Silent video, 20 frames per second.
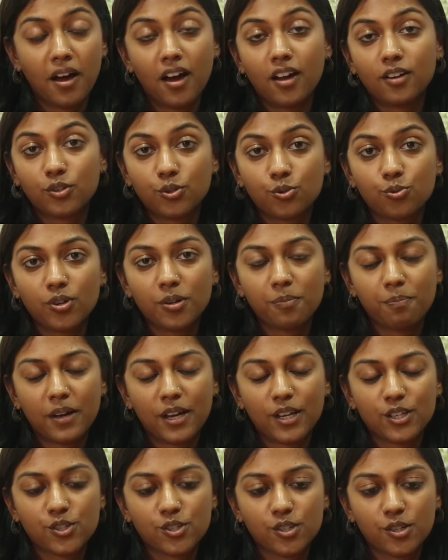Artoo and
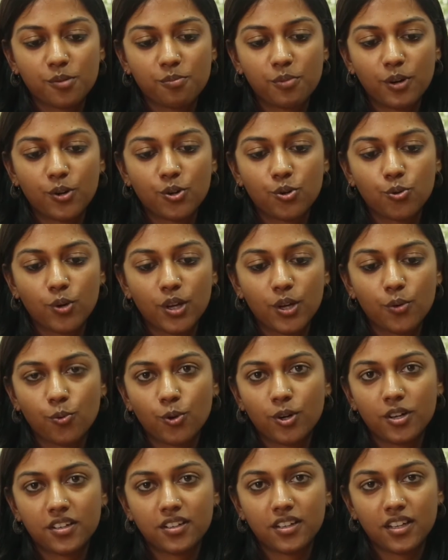passionate about doing
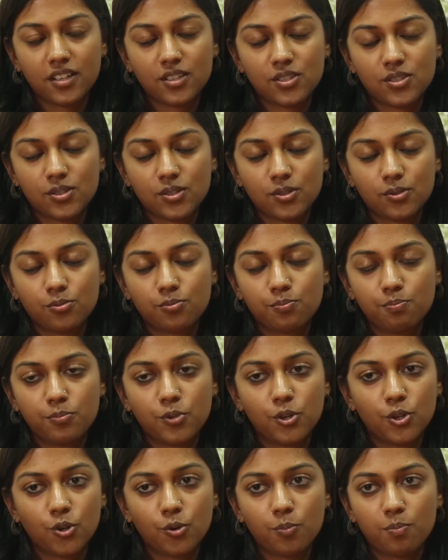what it takes to,
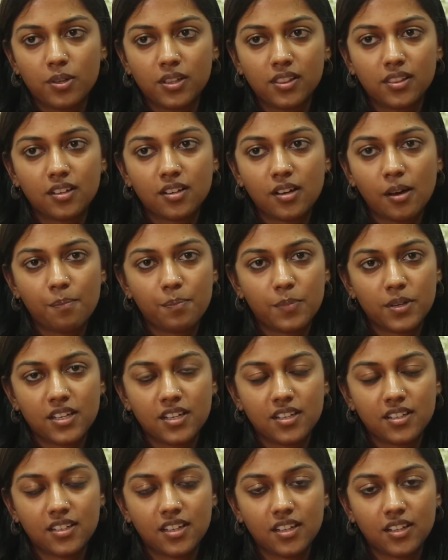you know, build the
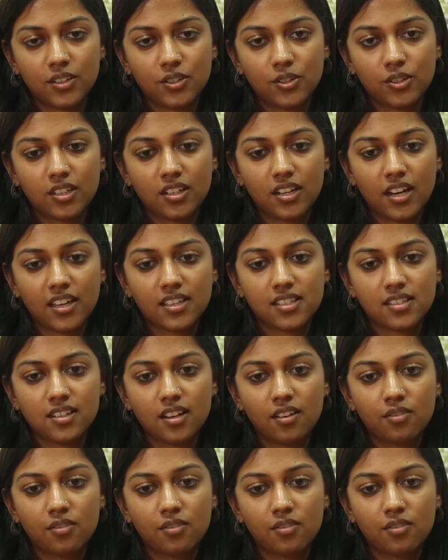company and take it to the next